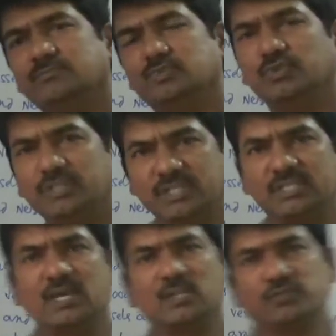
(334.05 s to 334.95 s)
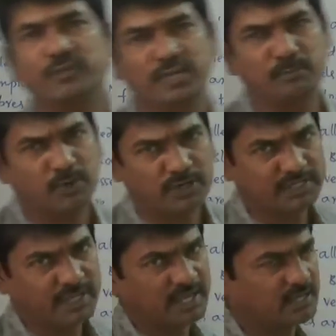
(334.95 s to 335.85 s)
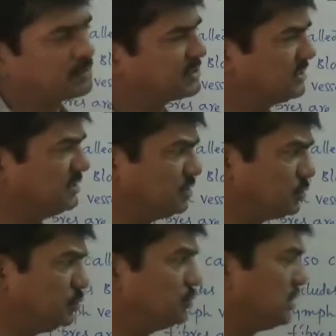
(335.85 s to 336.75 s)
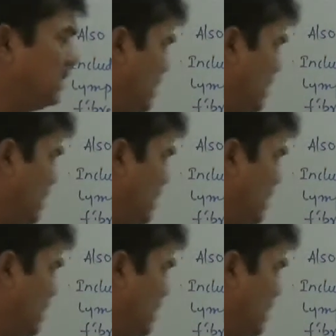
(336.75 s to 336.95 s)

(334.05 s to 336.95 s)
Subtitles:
So it is also very important character present in the tooth,